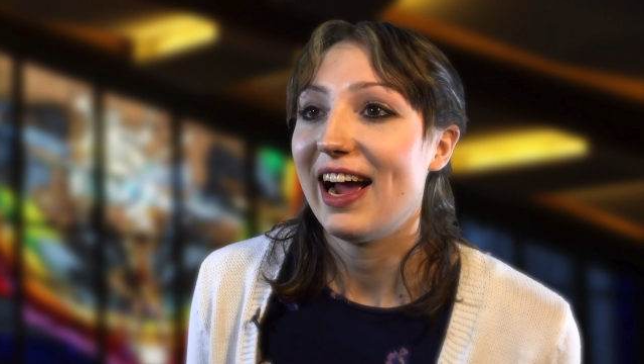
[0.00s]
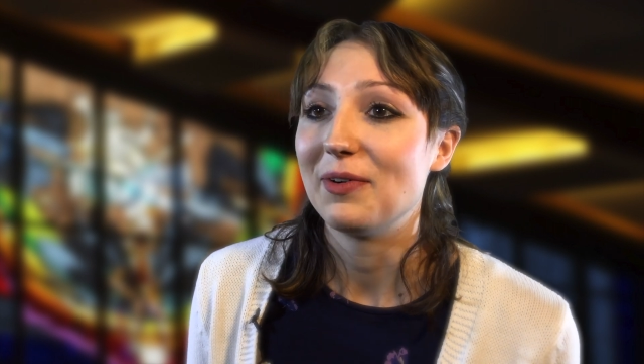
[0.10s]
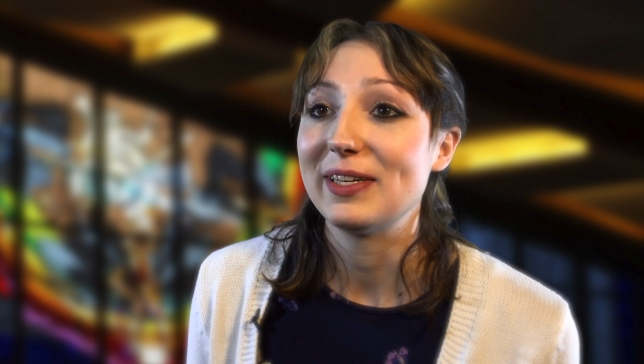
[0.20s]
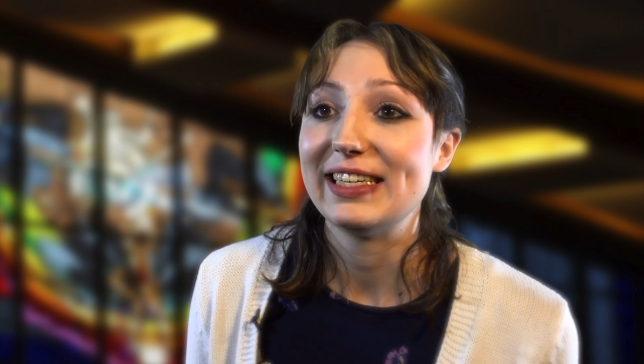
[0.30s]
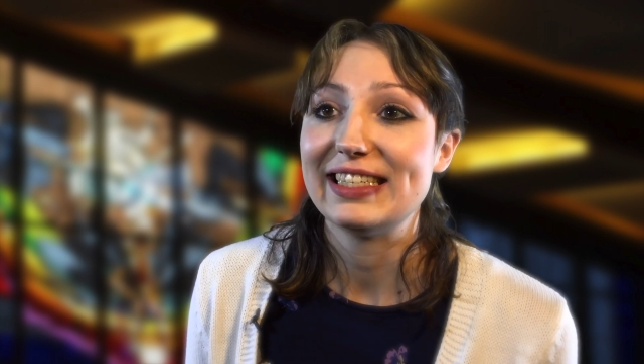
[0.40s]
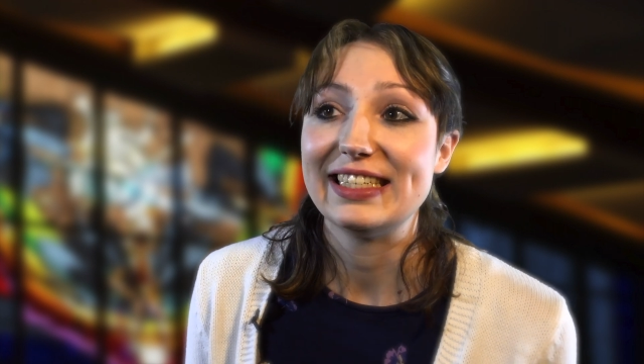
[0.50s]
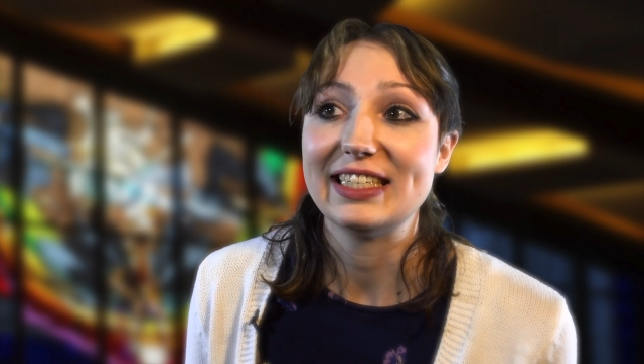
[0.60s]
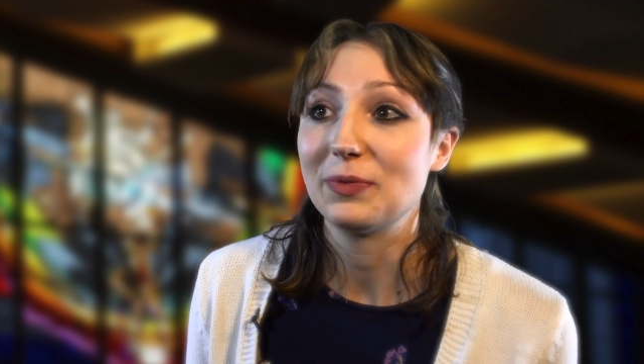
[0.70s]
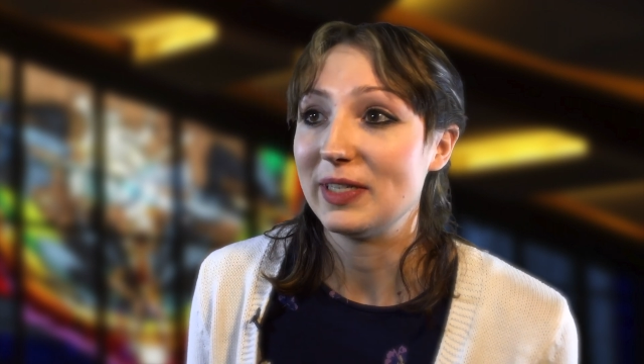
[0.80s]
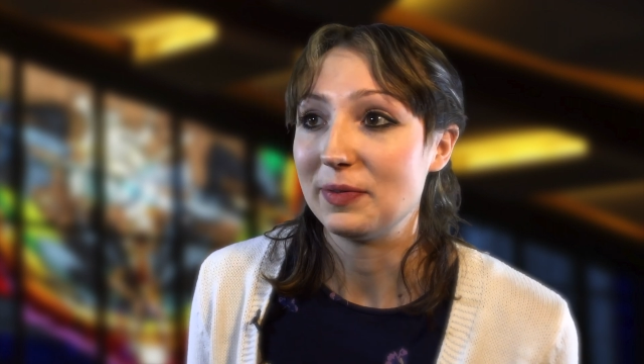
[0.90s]
I realized that
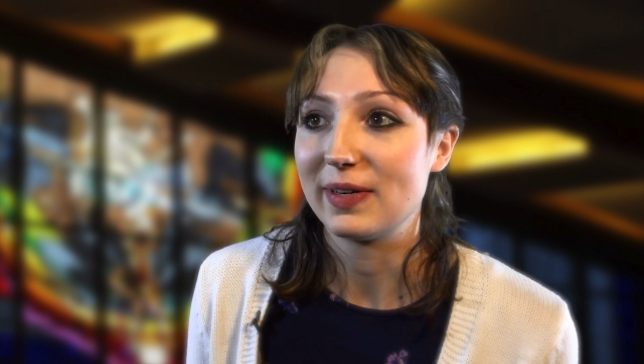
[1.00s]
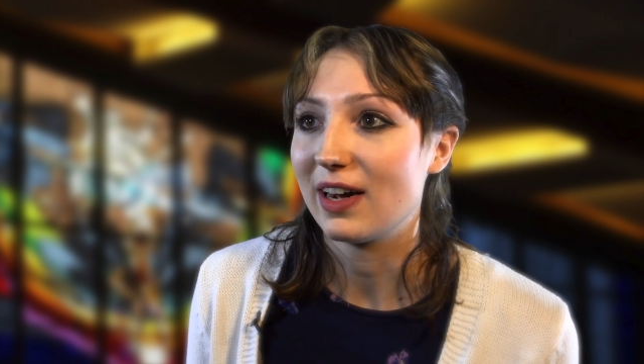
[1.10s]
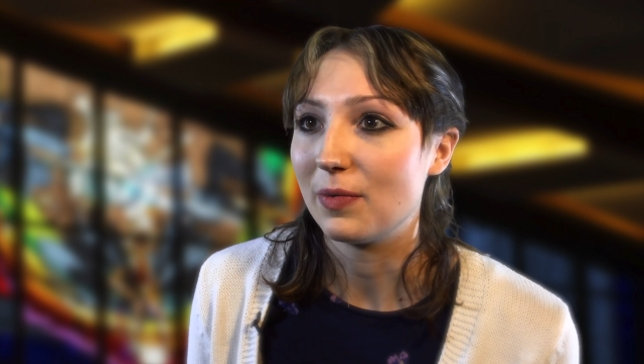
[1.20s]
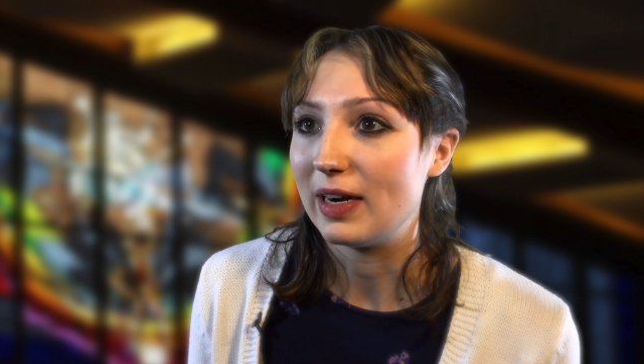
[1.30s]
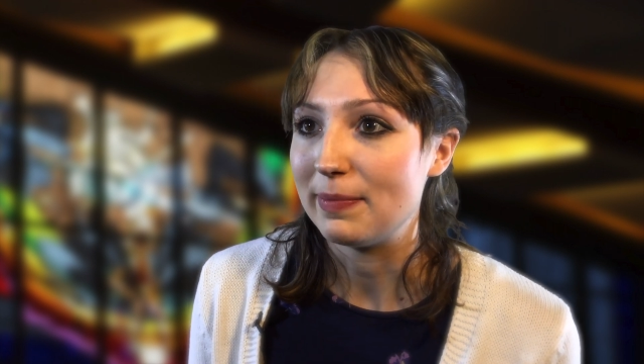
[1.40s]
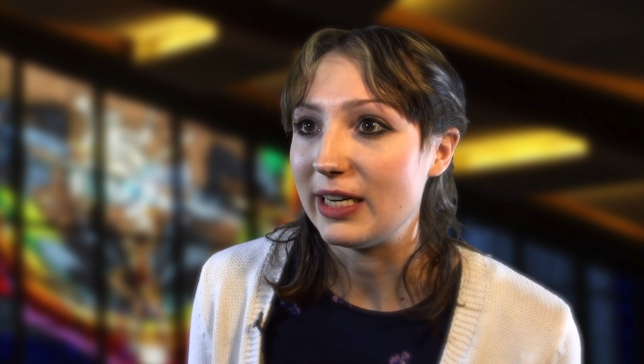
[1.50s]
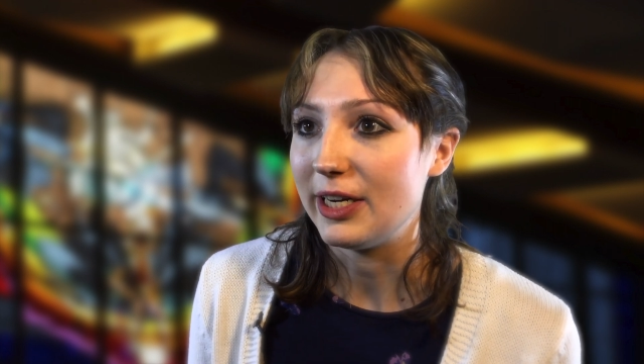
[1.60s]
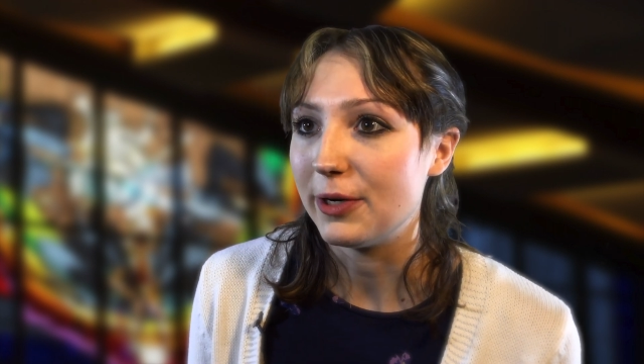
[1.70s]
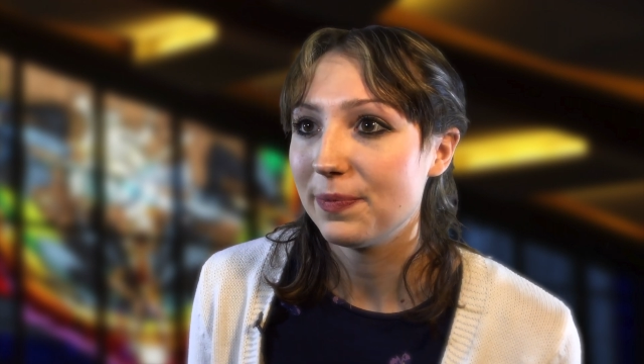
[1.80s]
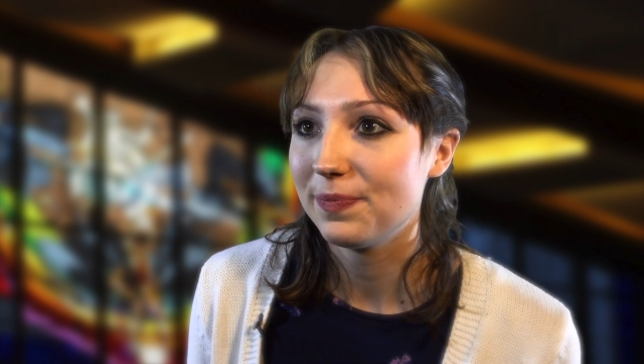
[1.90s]
this wasn't what God wanted me to do.